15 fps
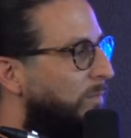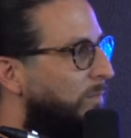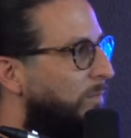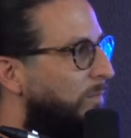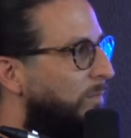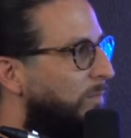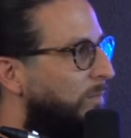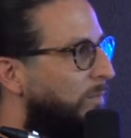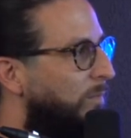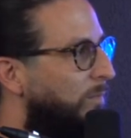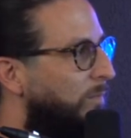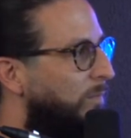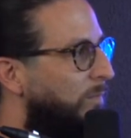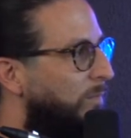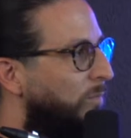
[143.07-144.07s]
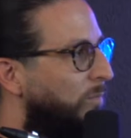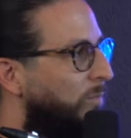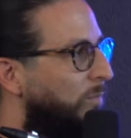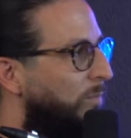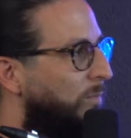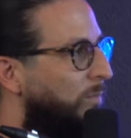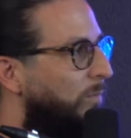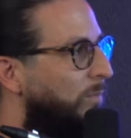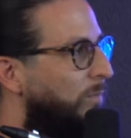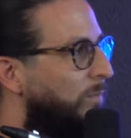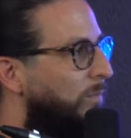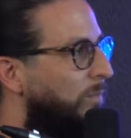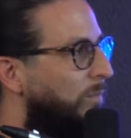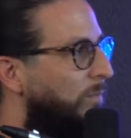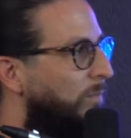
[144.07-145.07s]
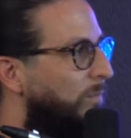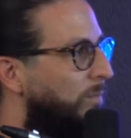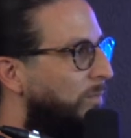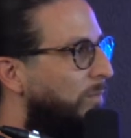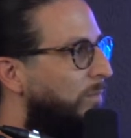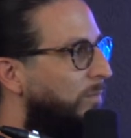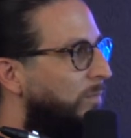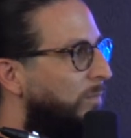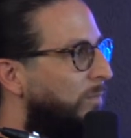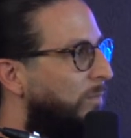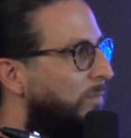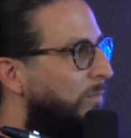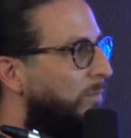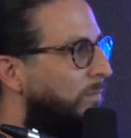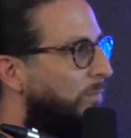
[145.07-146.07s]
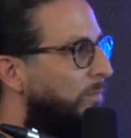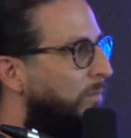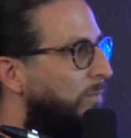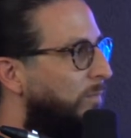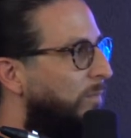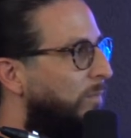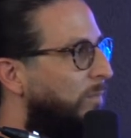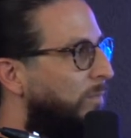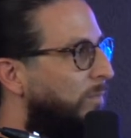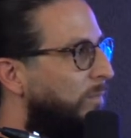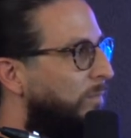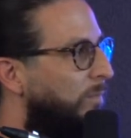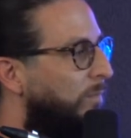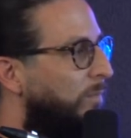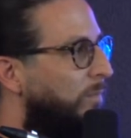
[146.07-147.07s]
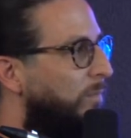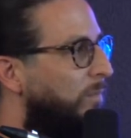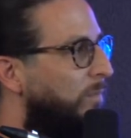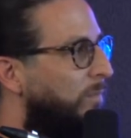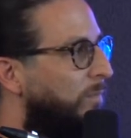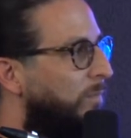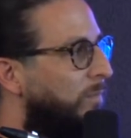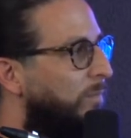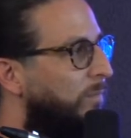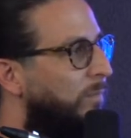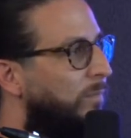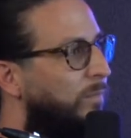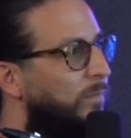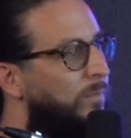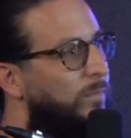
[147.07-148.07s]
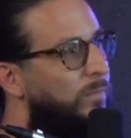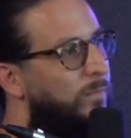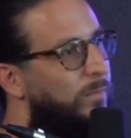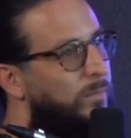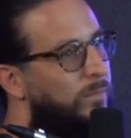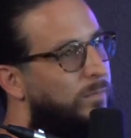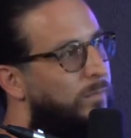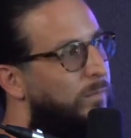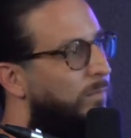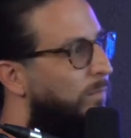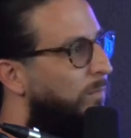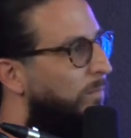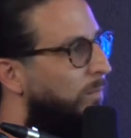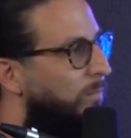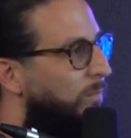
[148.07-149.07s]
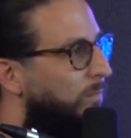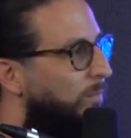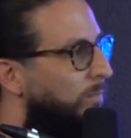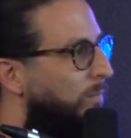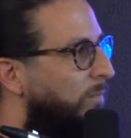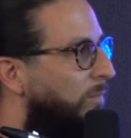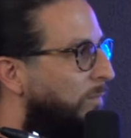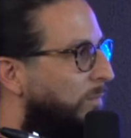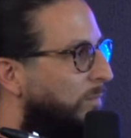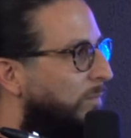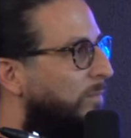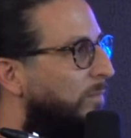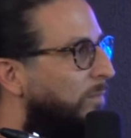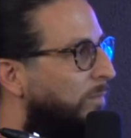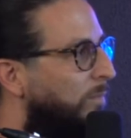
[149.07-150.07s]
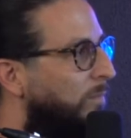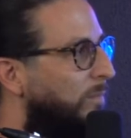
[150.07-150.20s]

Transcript: [no speech]